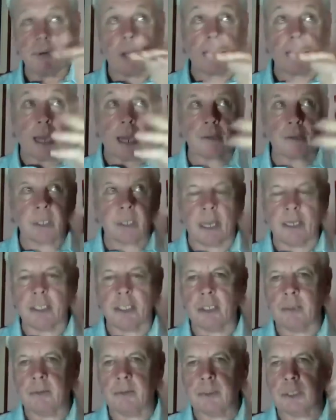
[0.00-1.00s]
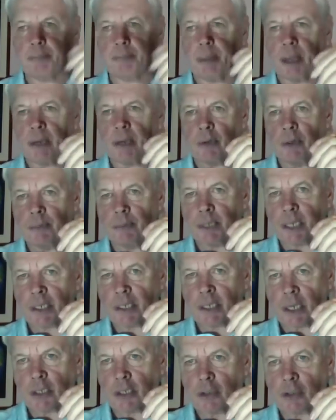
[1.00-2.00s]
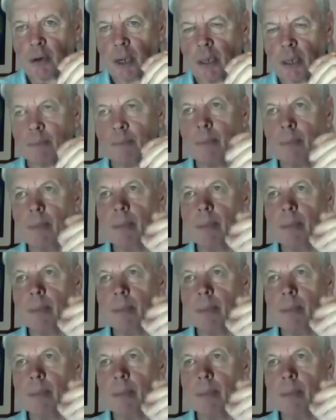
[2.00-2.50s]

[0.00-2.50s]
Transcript: like outside children's bedrooms, etc.